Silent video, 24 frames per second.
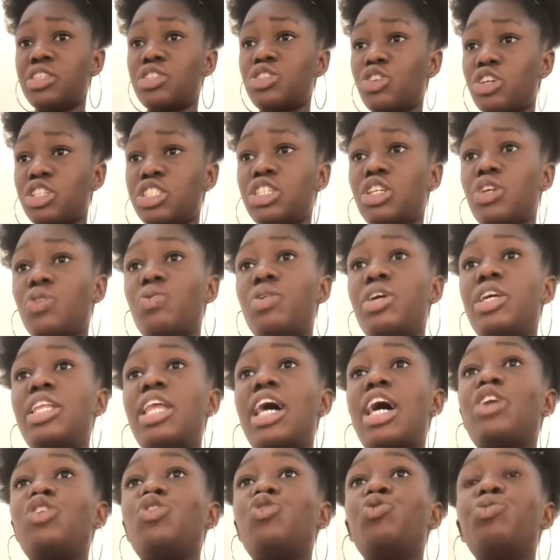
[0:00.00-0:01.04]
a way that you will
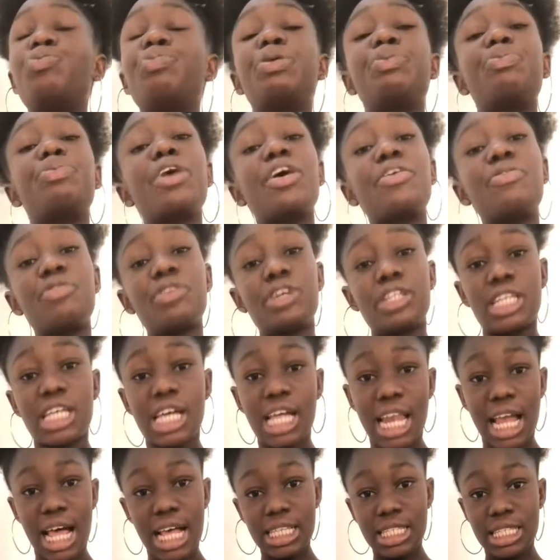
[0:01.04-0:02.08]
prepare for the
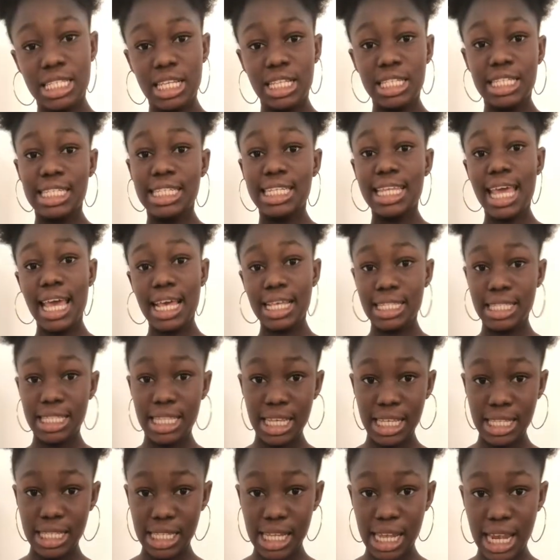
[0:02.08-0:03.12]
class, the next day's
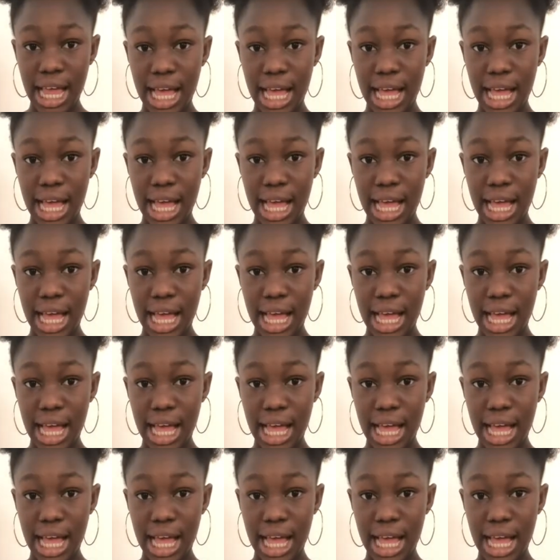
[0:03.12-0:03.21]
class.